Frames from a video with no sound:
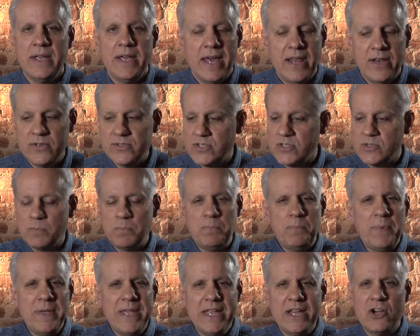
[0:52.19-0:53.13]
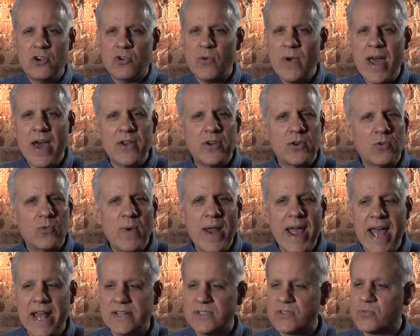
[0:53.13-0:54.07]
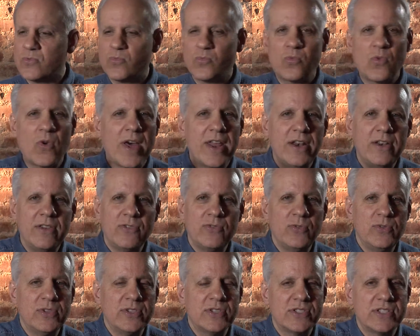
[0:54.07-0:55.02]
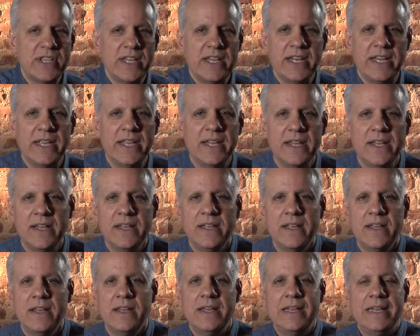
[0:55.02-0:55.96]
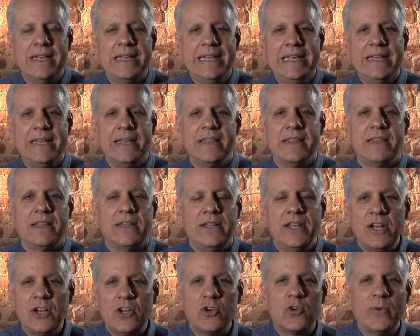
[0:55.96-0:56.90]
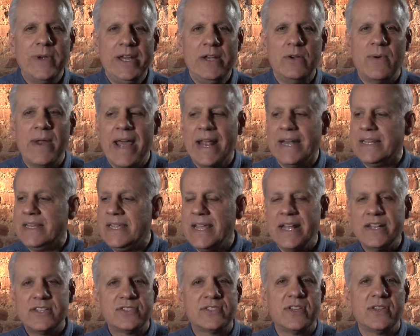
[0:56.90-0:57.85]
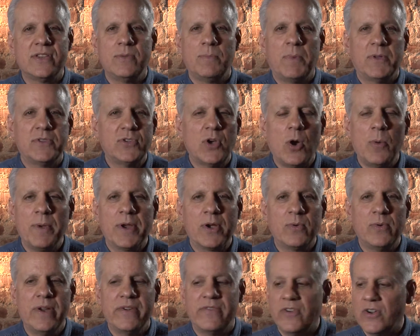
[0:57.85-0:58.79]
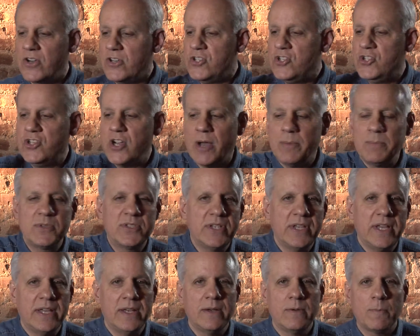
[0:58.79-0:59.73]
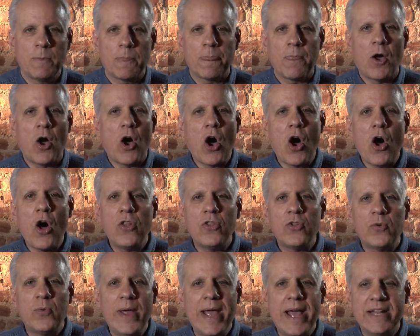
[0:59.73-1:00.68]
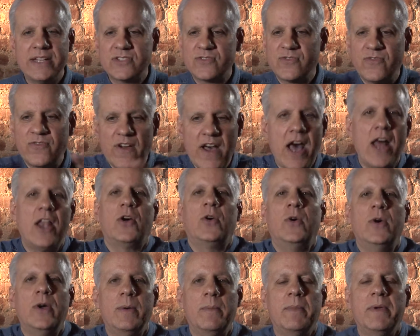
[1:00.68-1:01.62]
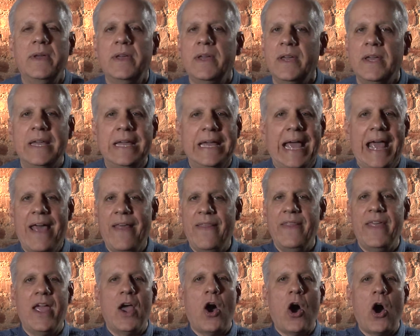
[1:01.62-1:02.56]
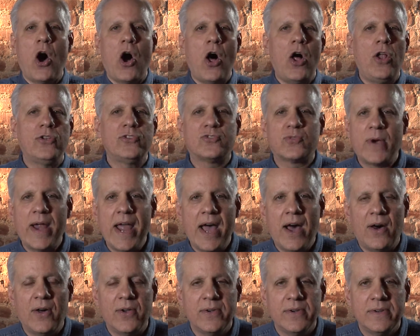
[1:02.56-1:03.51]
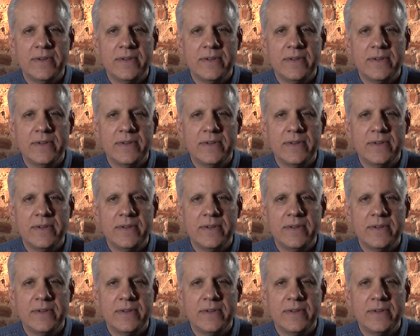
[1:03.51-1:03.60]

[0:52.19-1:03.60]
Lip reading: And there's this big crowd of rats running through the city. The little green rat gets to the Potomac River, jumps in, all the rats follow him, and they all drown.